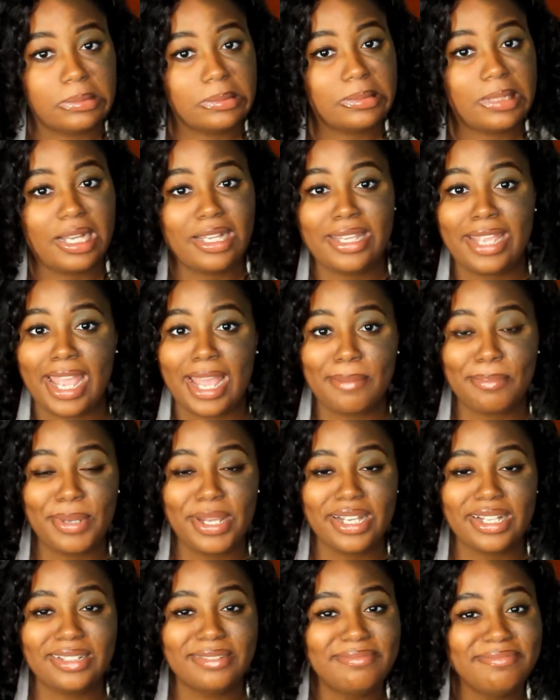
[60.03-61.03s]
I can't
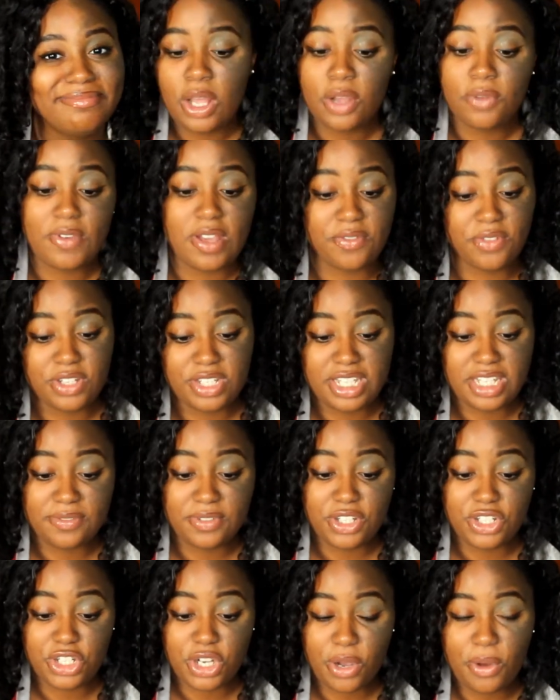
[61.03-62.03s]
pick. Favorite
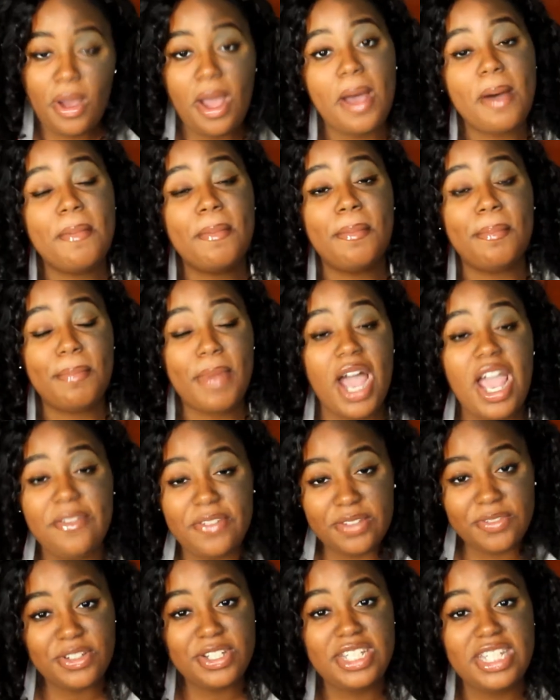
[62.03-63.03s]
TV show? My
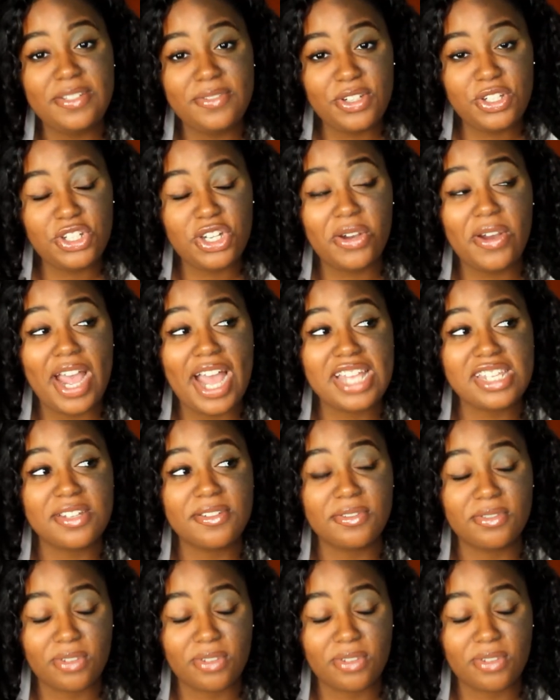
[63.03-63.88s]
favorite TV show as of